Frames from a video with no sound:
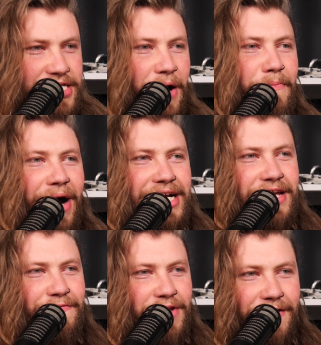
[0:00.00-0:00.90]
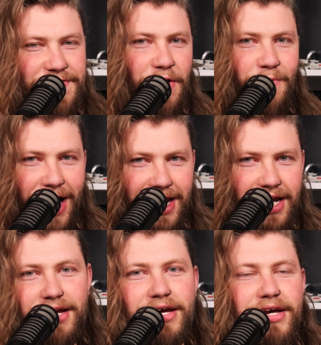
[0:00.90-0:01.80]
Some might have left
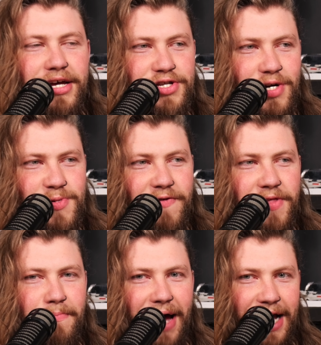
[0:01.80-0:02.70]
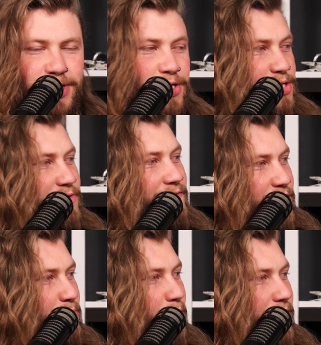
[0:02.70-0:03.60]
already in terms of the Master's
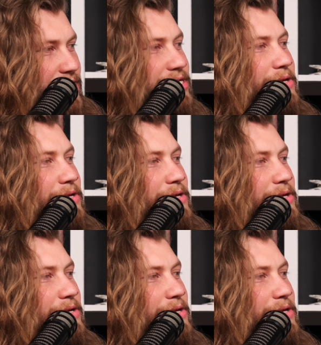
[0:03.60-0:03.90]
viewpoints,